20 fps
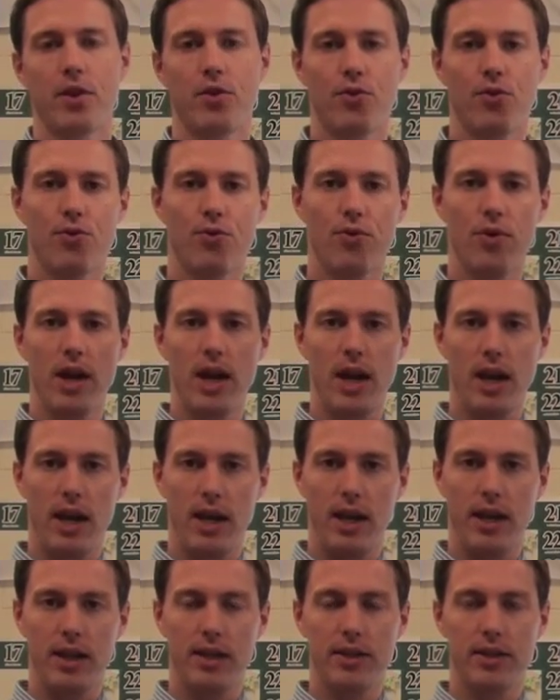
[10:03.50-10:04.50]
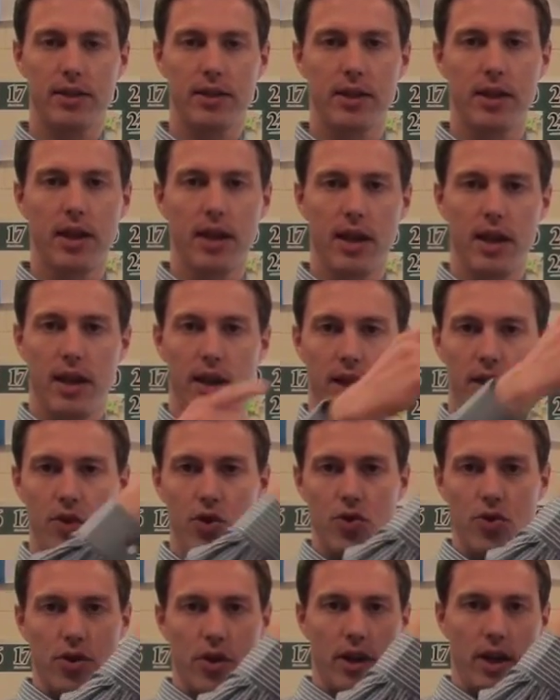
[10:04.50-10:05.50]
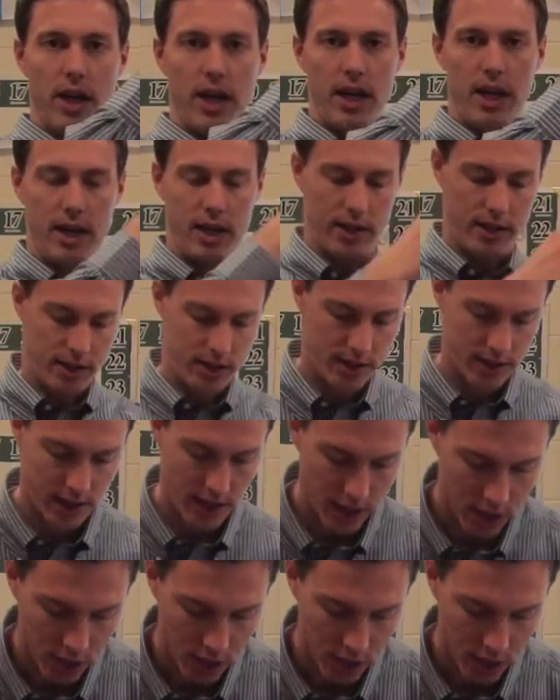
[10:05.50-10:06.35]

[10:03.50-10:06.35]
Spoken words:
Raise your hand. And I